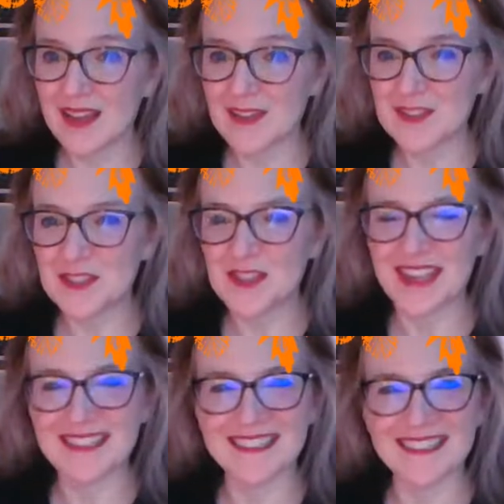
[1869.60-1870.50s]
How's your
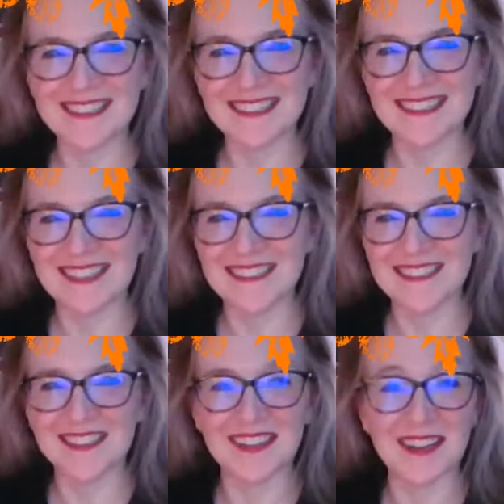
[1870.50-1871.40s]
next silly
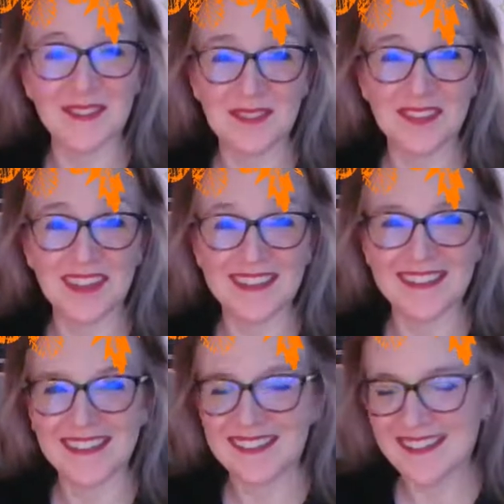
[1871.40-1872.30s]
dancer? I'm
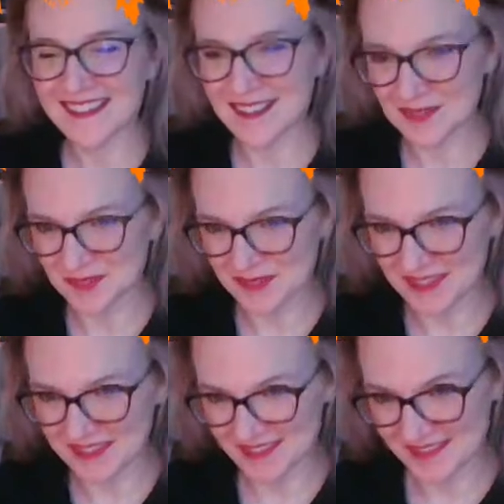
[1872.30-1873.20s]
fine. I'm
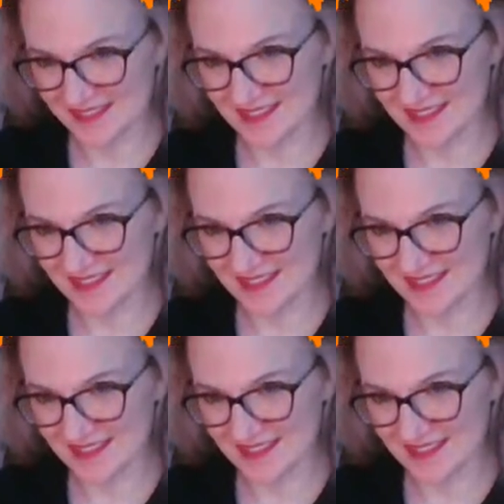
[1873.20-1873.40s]
fine.